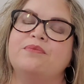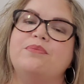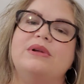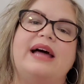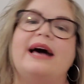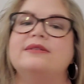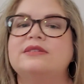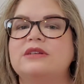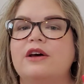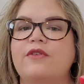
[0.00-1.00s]

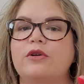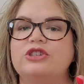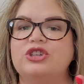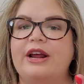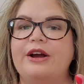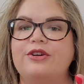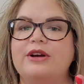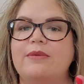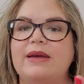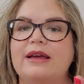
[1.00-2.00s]
blast of ocean air
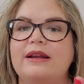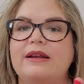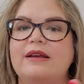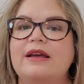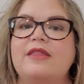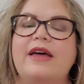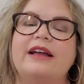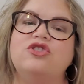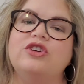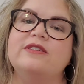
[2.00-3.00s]
come in
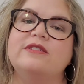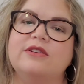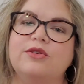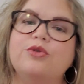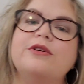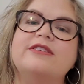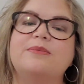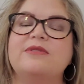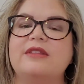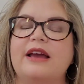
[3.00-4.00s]
that just
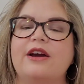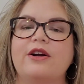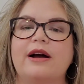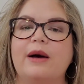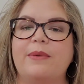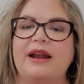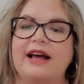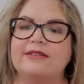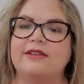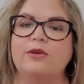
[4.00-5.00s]
crisps the air up. It
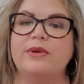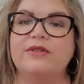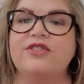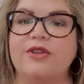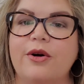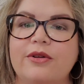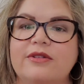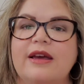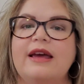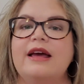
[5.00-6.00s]
has a little bit of
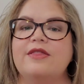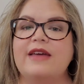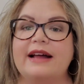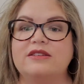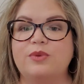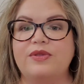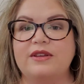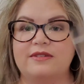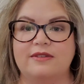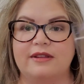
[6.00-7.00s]
salt. That's what
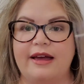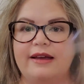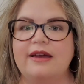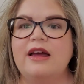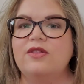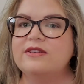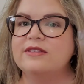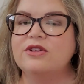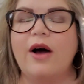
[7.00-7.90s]
this is like. This is